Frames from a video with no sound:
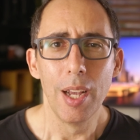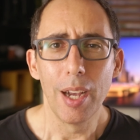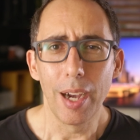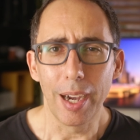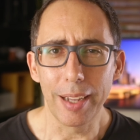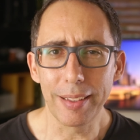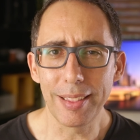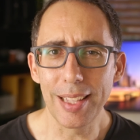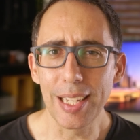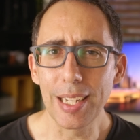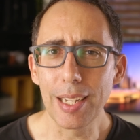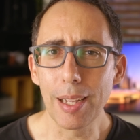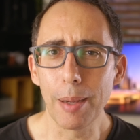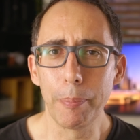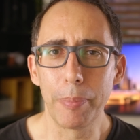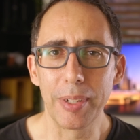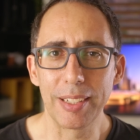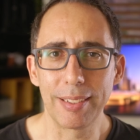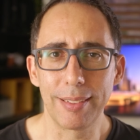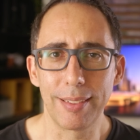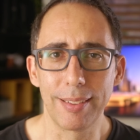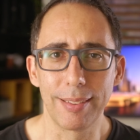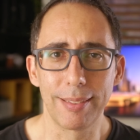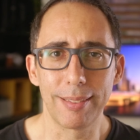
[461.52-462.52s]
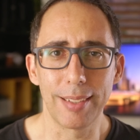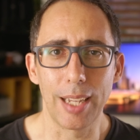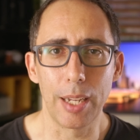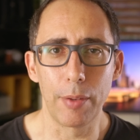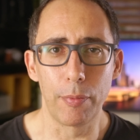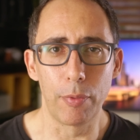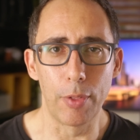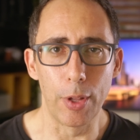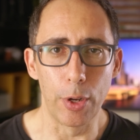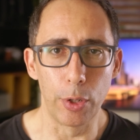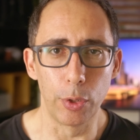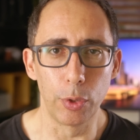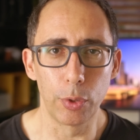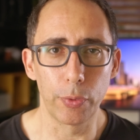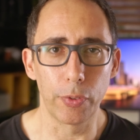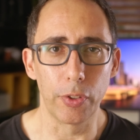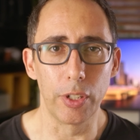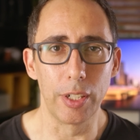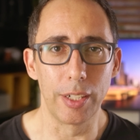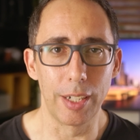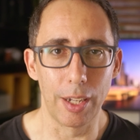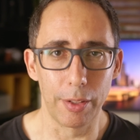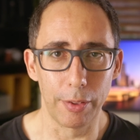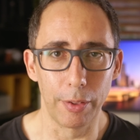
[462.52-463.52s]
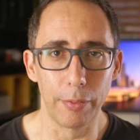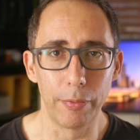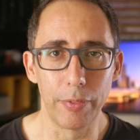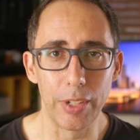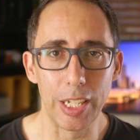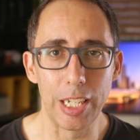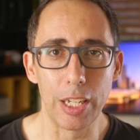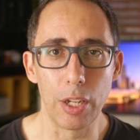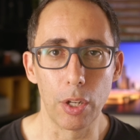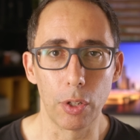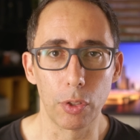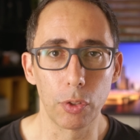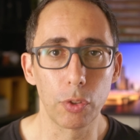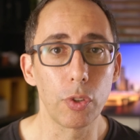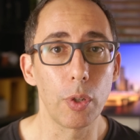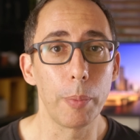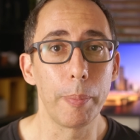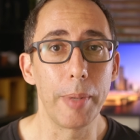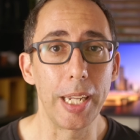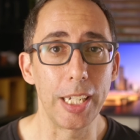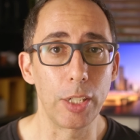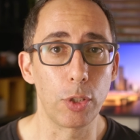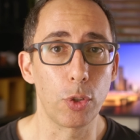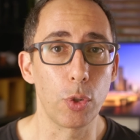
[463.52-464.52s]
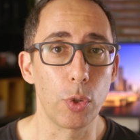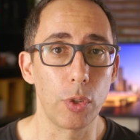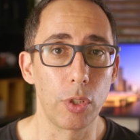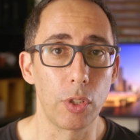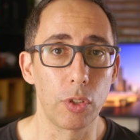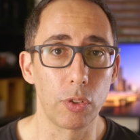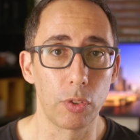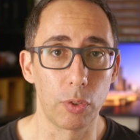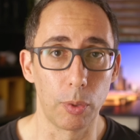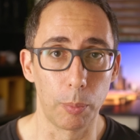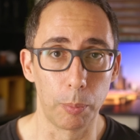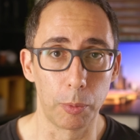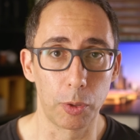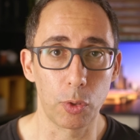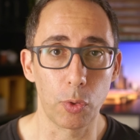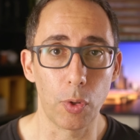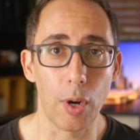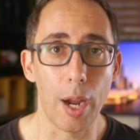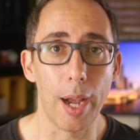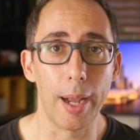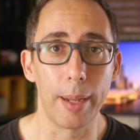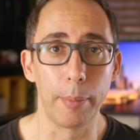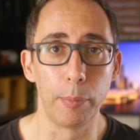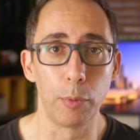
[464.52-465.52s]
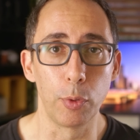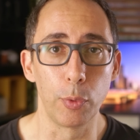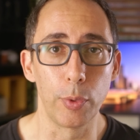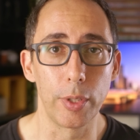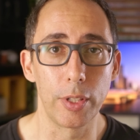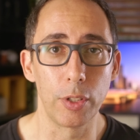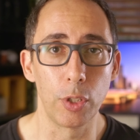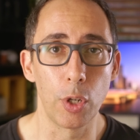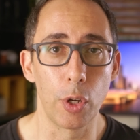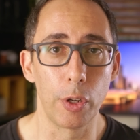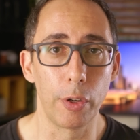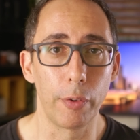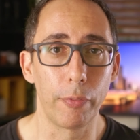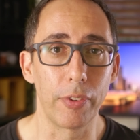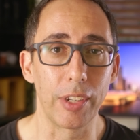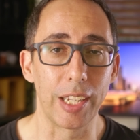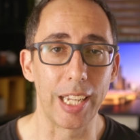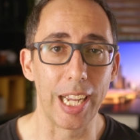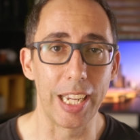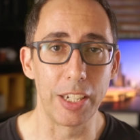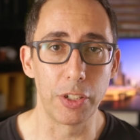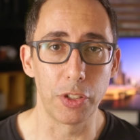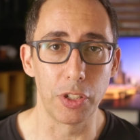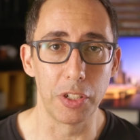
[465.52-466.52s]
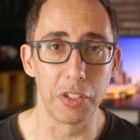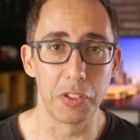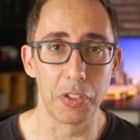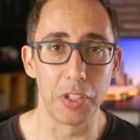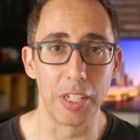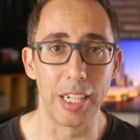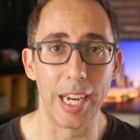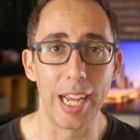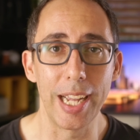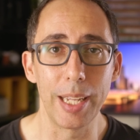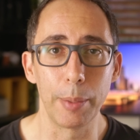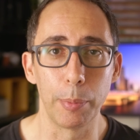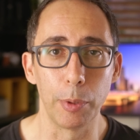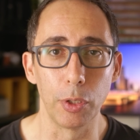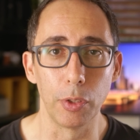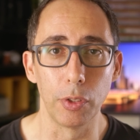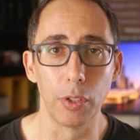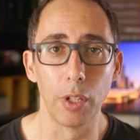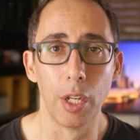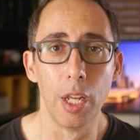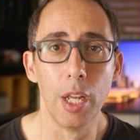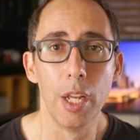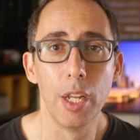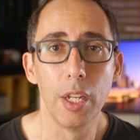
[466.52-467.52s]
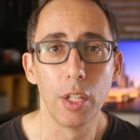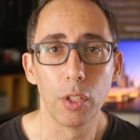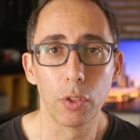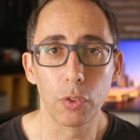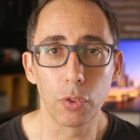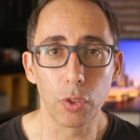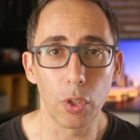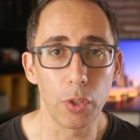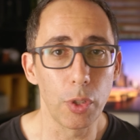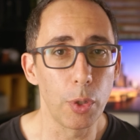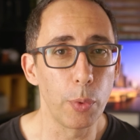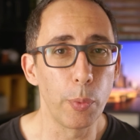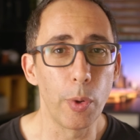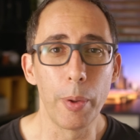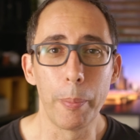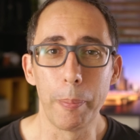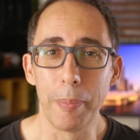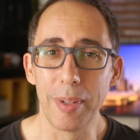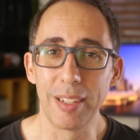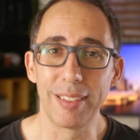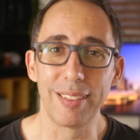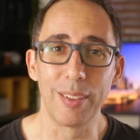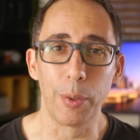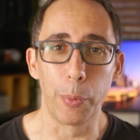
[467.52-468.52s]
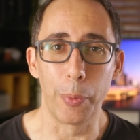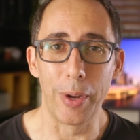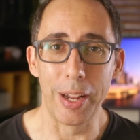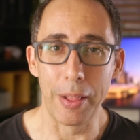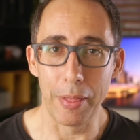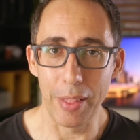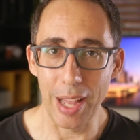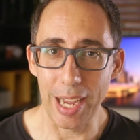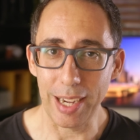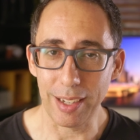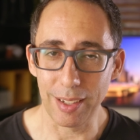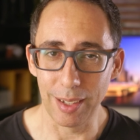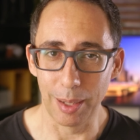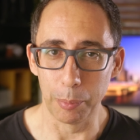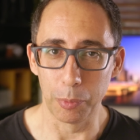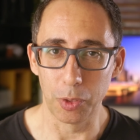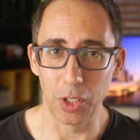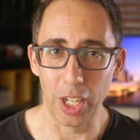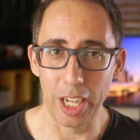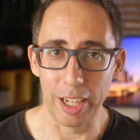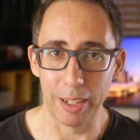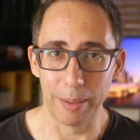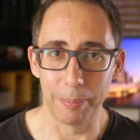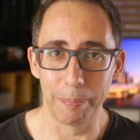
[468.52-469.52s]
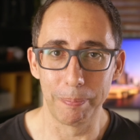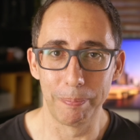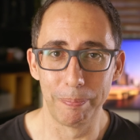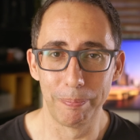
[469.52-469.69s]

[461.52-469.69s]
I think I'm best to save those for another video, so make sure you're subscribed with notifications enabled so you won't miss it when that comes out.